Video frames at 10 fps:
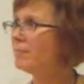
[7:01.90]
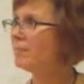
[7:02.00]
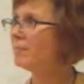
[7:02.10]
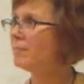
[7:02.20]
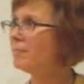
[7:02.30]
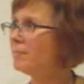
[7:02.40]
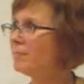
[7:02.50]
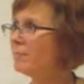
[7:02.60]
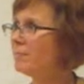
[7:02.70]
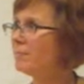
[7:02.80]

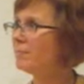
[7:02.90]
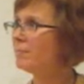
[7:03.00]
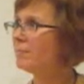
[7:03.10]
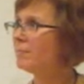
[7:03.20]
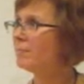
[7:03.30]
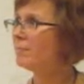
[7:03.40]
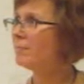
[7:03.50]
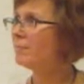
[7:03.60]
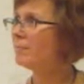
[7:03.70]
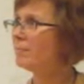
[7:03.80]

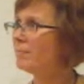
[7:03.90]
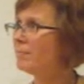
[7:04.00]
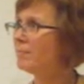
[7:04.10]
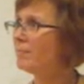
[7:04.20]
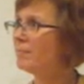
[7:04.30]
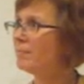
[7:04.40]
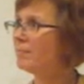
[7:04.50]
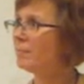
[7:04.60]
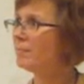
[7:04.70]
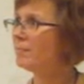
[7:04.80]

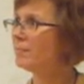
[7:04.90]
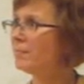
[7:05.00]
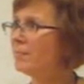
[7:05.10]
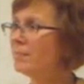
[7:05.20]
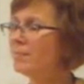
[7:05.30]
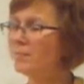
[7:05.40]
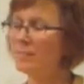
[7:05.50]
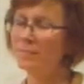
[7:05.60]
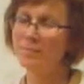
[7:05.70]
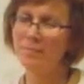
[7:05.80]

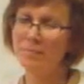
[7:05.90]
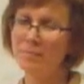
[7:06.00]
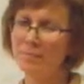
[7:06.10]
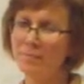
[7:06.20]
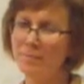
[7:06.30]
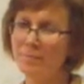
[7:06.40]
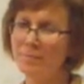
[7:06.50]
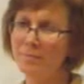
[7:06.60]
(silent)